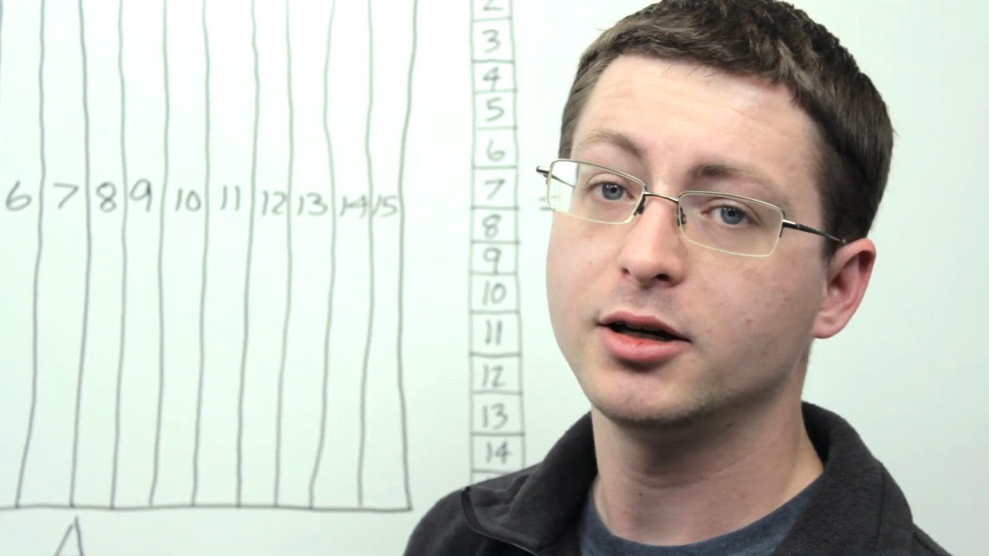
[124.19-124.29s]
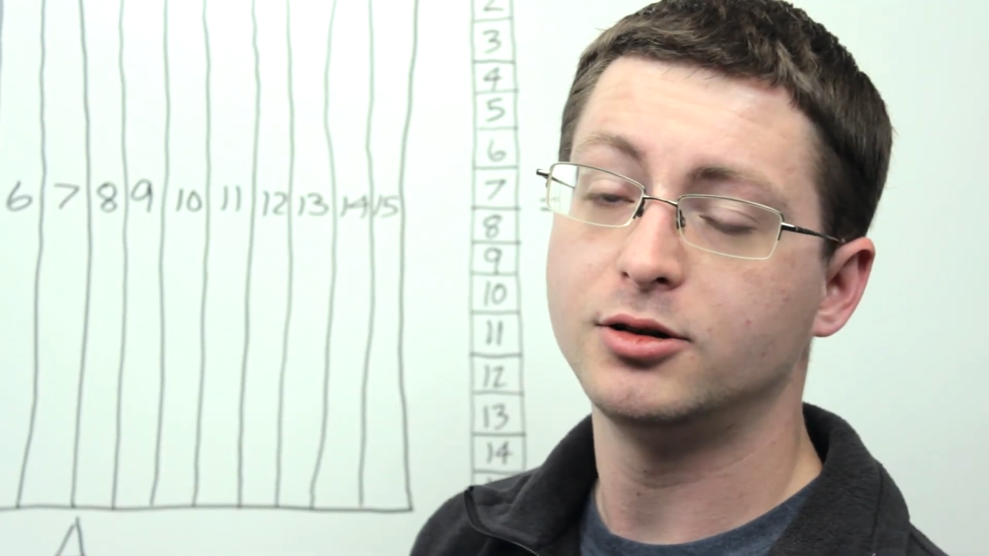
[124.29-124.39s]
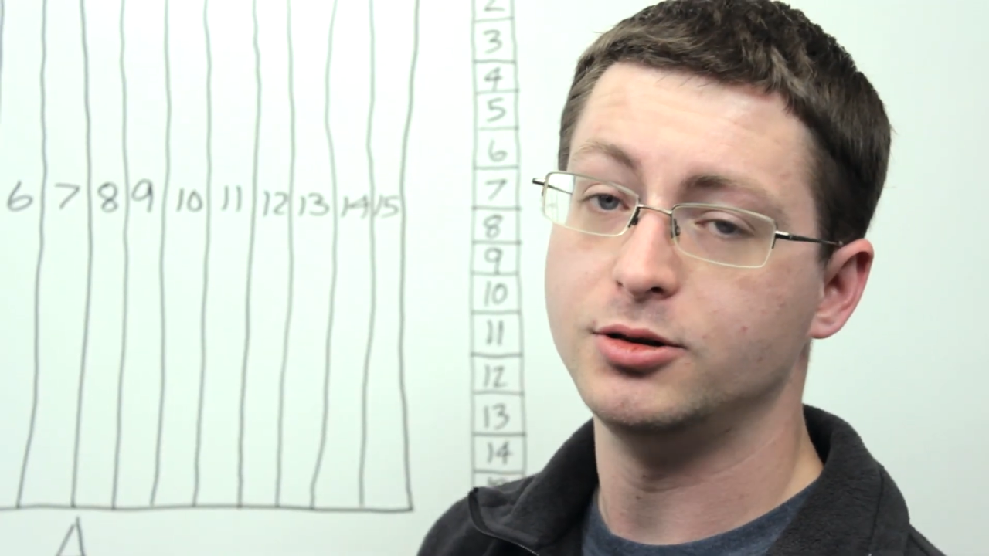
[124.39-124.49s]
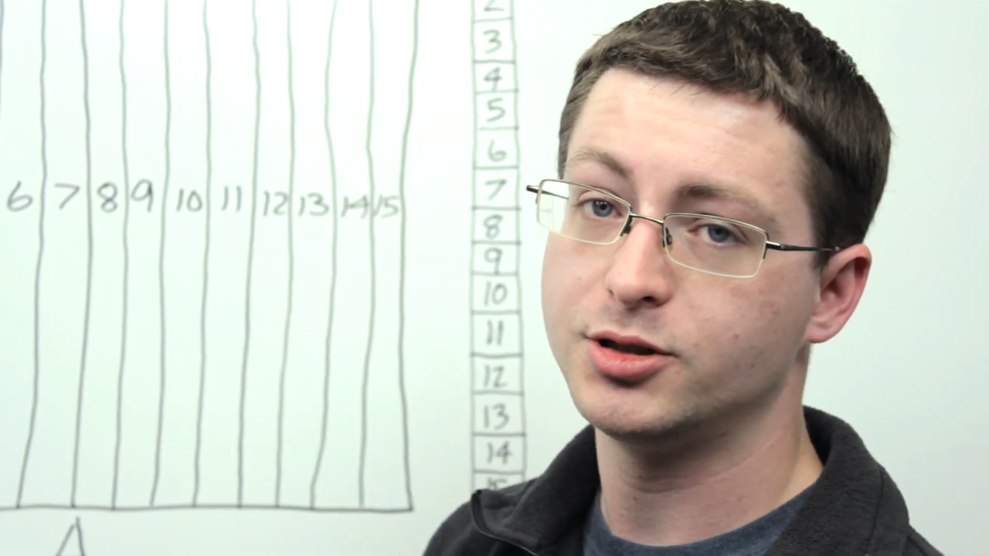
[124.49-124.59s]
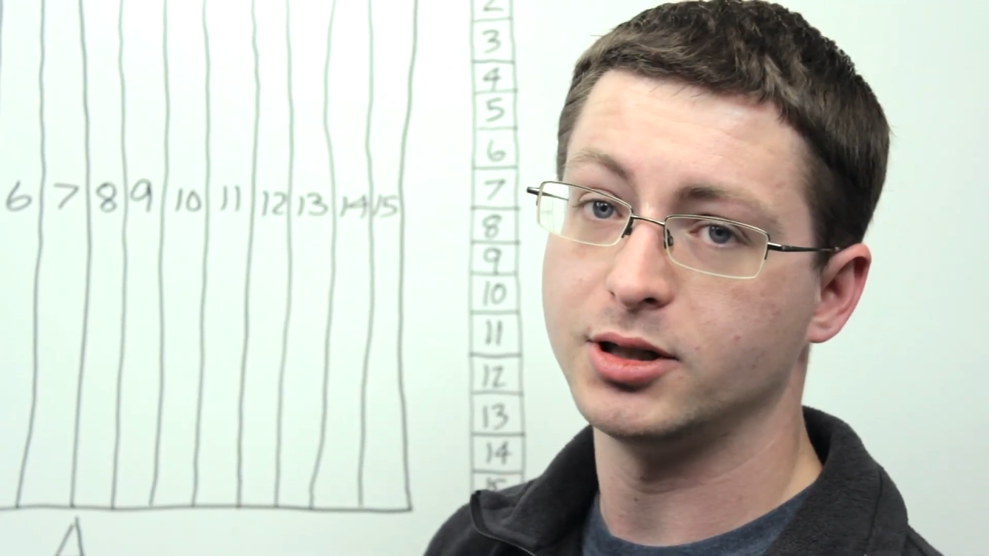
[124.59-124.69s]

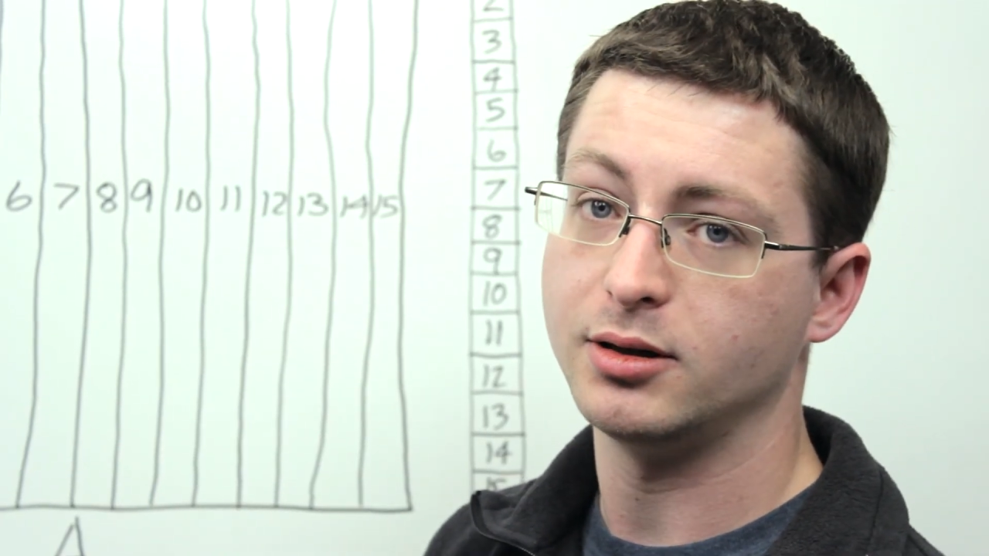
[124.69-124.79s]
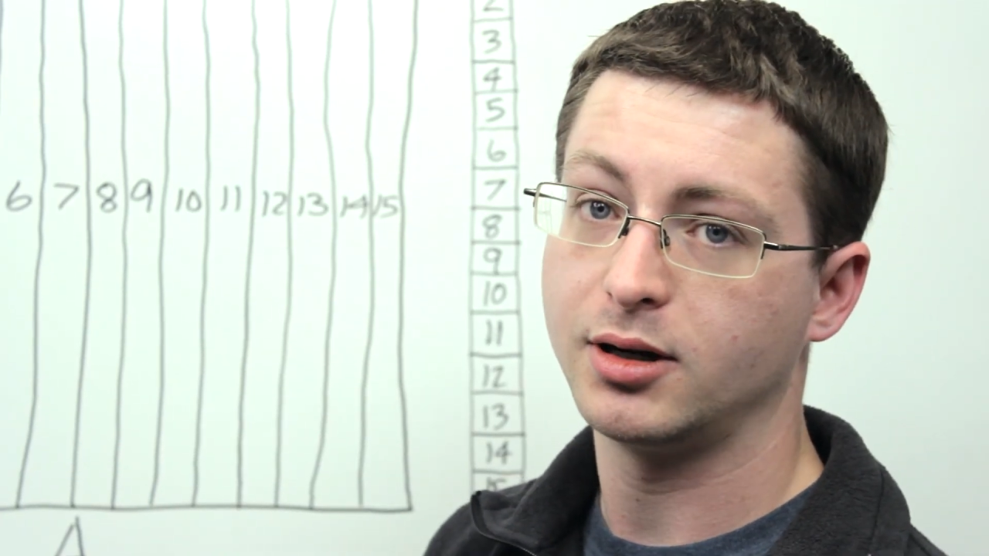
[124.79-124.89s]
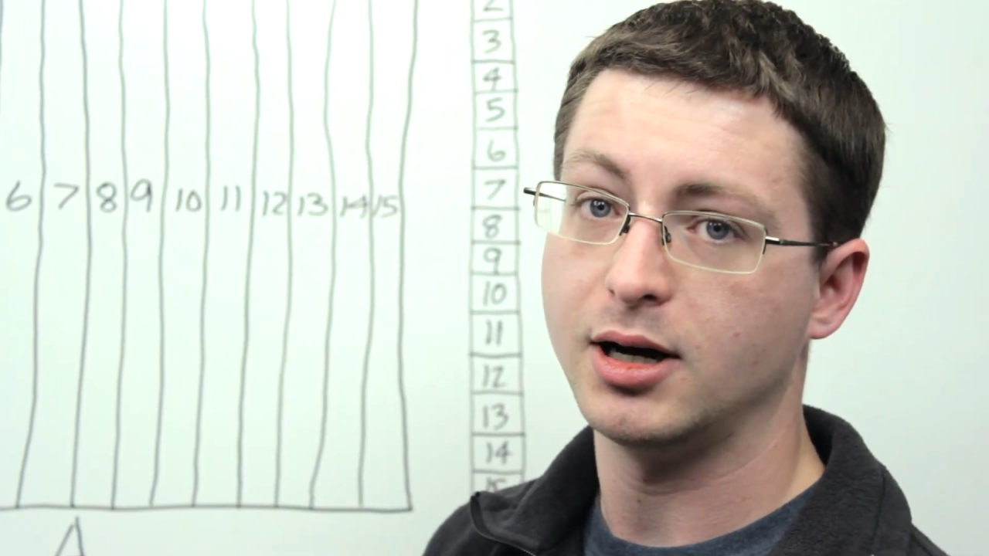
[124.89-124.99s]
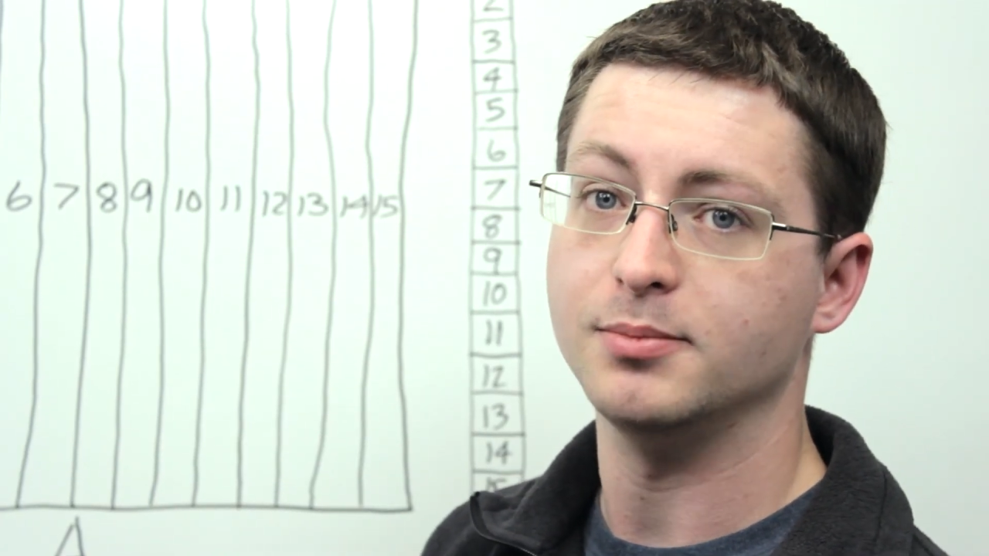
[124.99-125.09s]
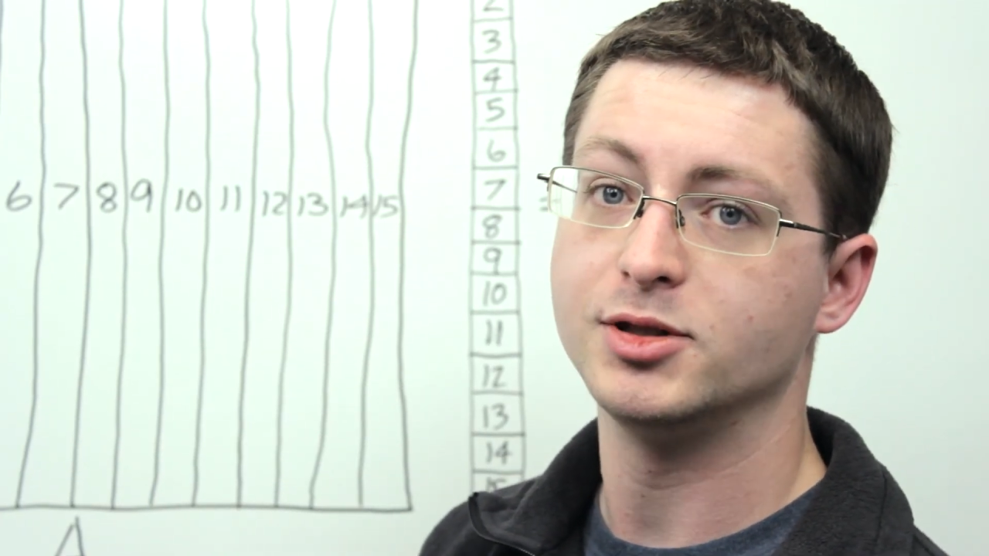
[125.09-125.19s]
conclusion
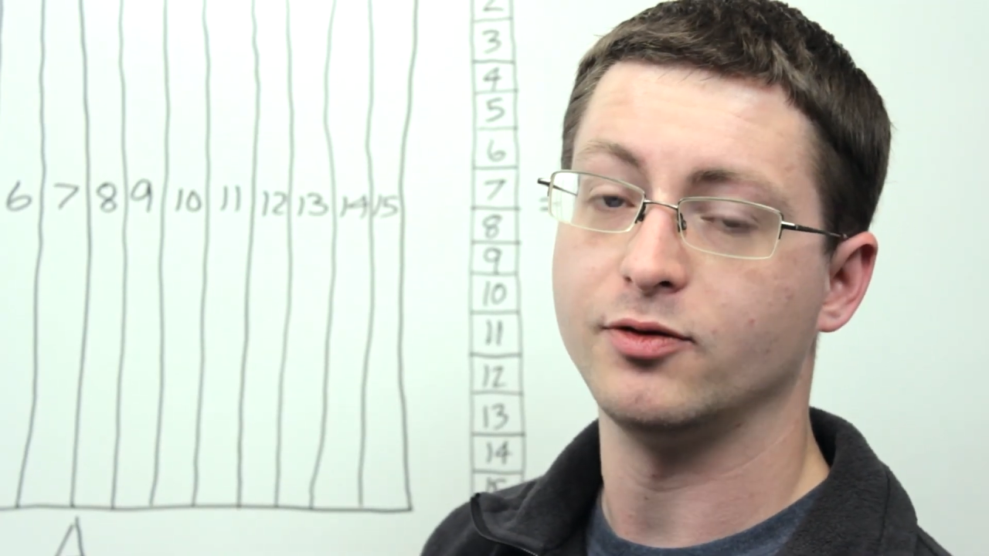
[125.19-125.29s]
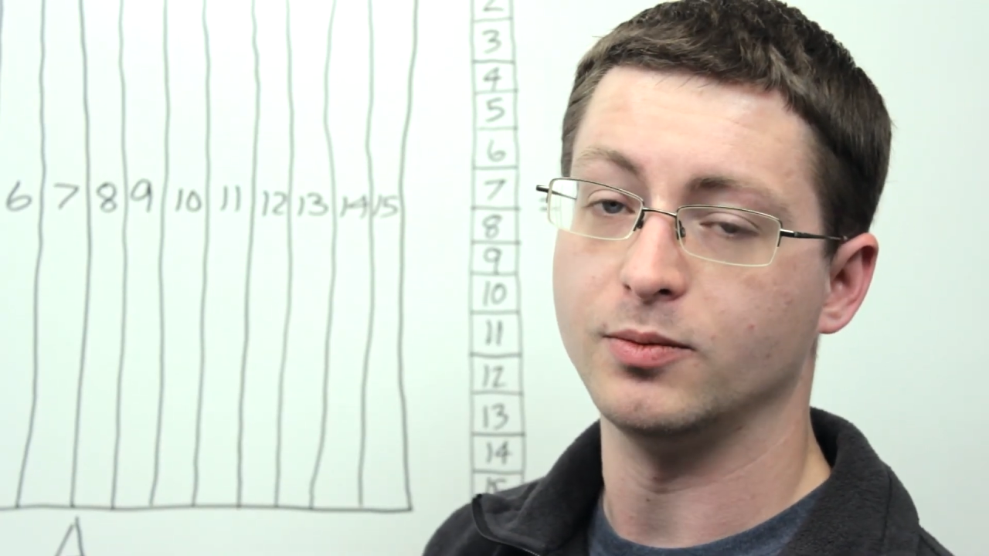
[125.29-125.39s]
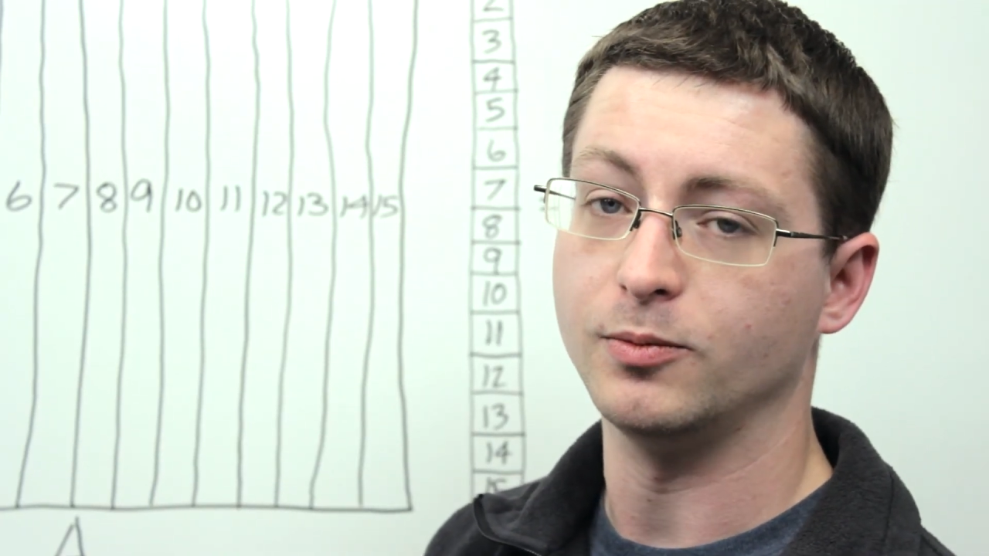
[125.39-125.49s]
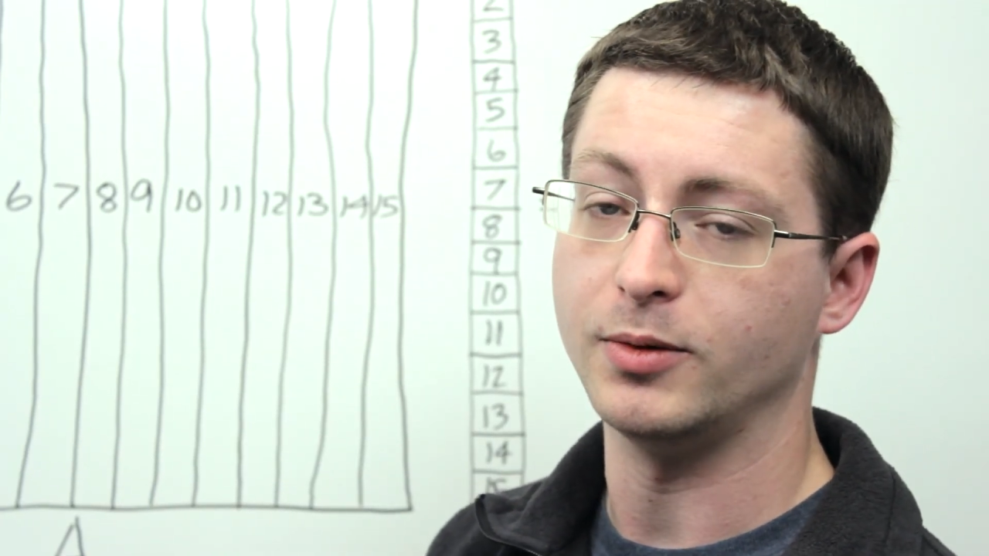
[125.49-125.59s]
comes from